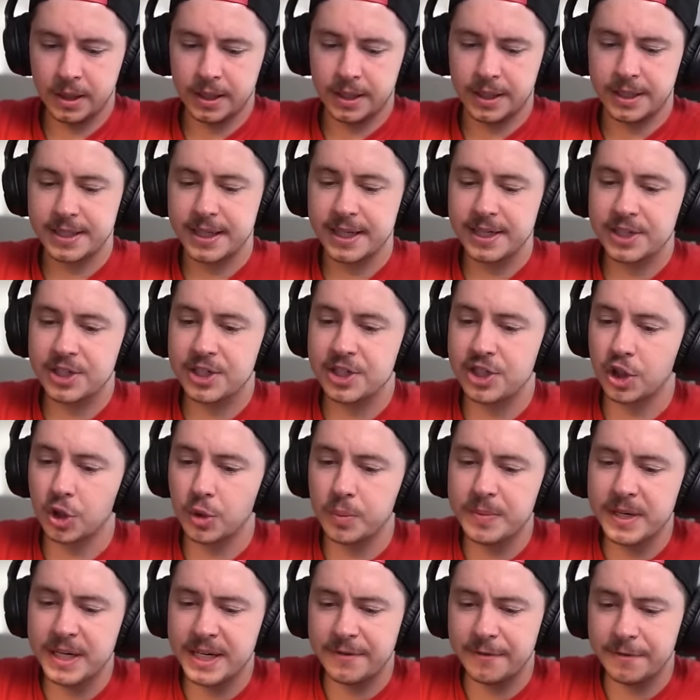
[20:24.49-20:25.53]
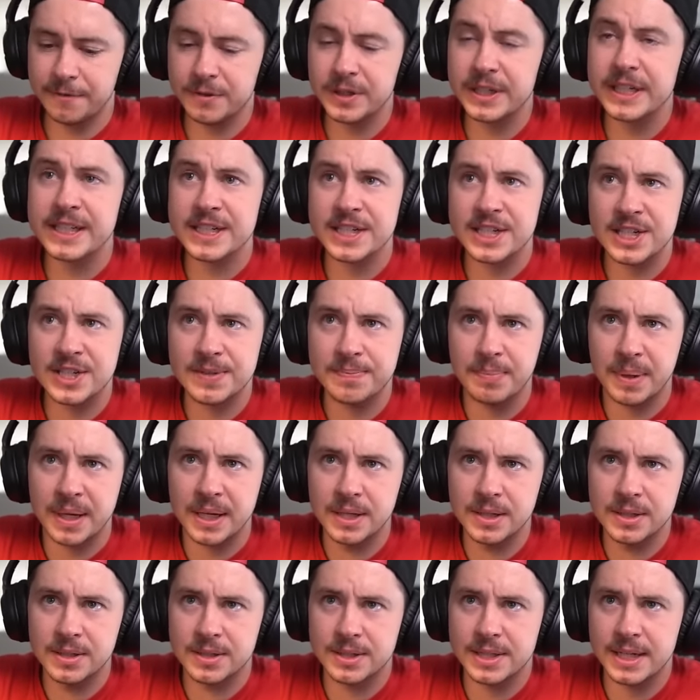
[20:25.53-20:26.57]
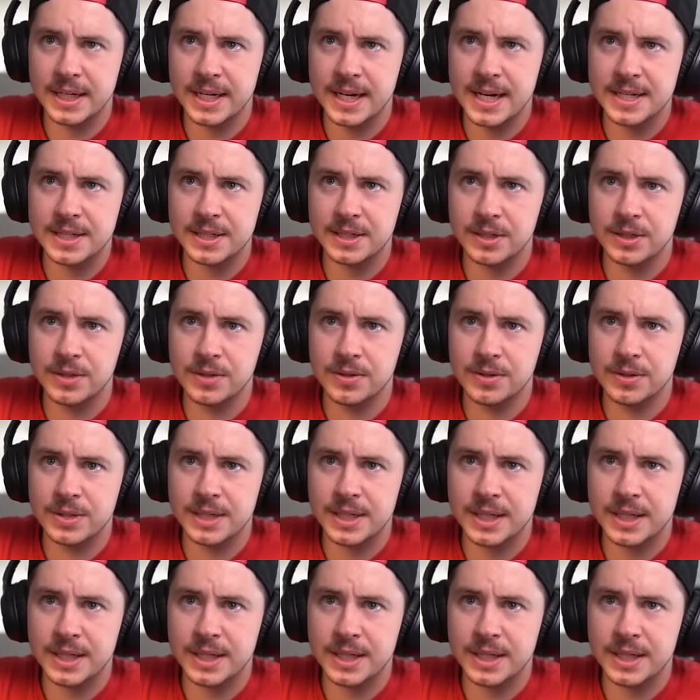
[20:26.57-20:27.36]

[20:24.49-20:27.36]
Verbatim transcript: He's got so many freaking spells that he hasn't used.